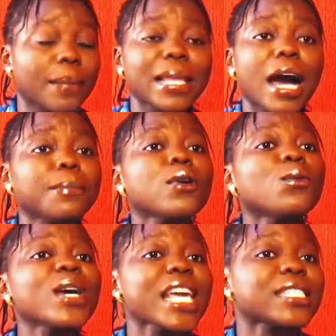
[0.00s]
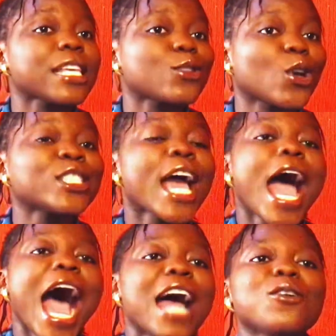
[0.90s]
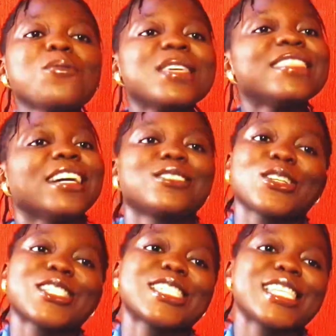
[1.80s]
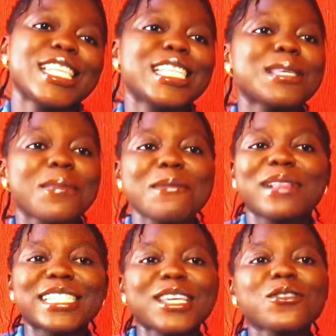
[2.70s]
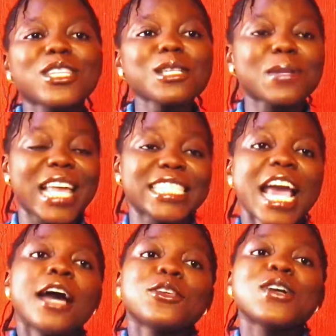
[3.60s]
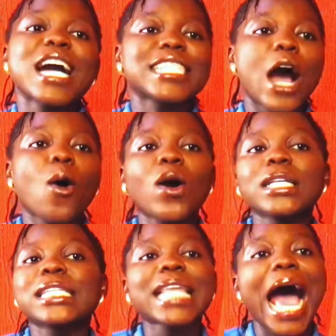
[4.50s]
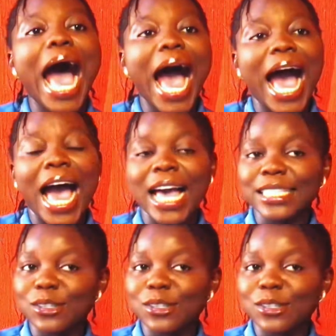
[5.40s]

Now, when I say touch, I don't mean that touch is in intimate place. It could just be that you guys are holding hands.